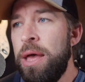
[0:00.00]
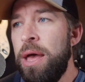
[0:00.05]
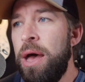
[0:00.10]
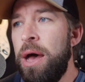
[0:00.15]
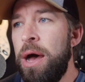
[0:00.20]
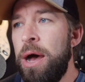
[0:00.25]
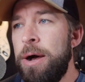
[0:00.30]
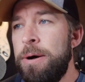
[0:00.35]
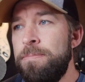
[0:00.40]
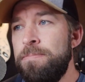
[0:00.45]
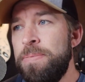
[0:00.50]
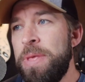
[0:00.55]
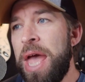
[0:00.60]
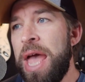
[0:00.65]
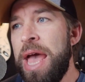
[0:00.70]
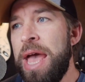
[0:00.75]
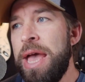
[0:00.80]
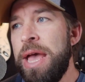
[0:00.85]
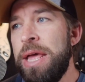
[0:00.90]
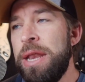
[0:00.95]
Um,
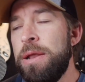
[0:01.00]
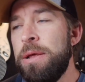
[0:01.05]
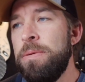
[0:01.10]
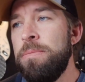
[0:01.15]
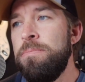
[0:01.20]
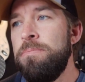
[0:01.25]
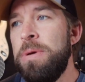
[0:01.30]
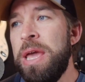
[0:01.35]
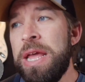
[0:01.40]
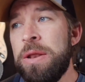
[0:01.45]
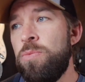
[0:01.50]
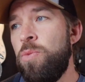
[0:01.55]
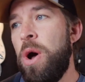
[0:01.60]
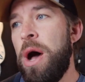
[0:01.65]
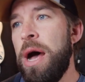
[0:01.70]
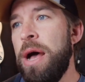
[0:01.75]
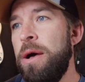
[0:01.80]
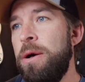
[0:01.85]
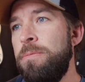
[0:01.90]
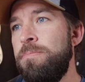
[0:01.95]
and
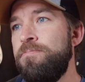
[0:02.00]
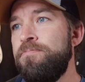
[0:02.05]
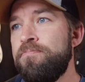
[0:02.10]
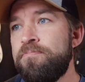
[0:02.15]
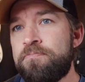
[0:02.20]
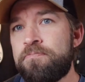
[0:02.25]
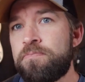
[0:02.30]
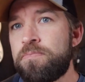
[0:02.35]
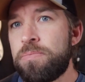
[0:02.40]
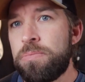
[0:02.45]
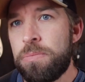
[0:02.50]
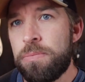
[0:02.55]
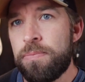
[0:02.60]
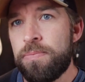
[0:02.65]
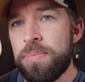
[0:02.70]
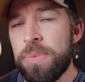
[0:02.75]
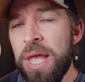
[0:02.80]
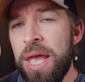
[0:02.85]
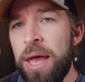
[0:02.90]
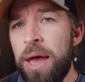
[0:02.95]
meanwhile,
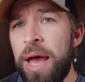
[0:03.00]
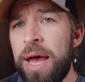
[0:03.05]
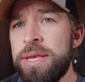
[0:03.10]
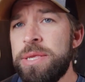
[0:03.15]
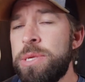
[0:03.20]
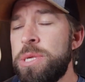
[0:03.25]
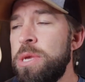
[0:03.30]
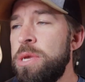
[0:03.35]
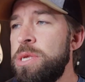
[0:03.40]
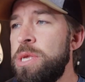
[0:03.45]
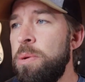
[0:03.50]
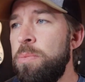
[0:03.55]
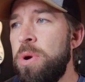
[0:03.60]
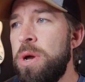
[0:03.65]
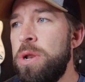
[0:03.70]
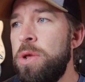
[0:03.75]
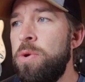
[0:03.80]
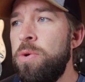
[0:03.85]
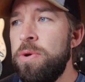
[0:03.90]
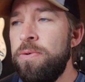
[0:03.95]
as
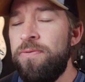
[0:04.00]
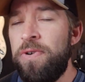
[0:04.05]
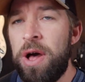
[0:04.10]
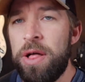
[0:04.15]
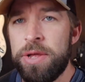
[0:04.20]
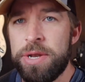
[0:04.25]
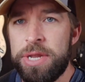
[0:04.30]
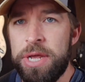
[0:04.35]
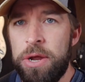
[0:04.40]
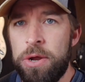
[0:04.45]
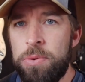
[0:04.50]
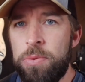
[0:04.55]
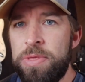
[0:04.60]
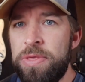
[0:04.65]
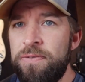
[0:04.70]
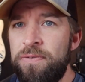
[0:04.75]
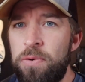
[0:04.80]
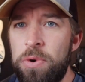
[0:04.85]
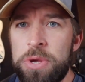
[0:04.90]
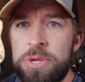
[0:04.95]
someone who had volunteered with
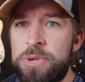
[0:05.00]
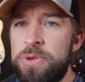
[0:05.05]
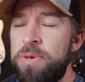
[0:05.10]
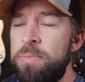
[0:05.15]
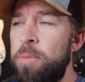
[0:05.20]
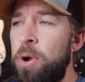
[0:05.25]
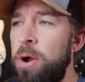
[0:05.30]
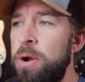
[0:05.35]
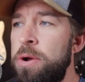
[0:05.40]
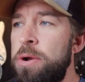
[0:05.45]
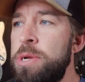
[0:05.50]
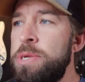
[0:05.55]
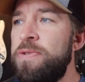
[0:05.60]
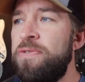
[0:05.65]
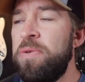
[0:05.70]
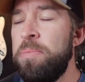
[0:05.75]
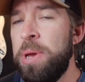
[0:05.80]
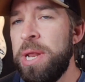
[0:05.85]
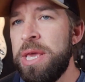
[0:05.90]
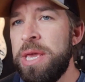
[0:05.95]
the Voice of the Martyrs
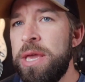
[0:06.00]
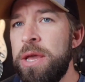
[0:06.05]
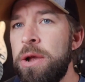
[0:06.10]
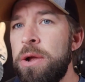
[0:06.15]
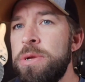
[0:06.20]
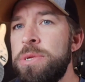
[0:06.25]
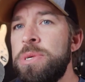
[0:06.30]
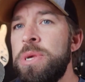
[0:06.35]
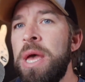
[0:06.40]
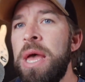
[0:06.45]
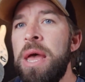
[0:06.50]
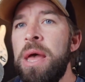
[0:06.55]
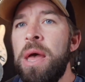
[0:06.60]
for many years,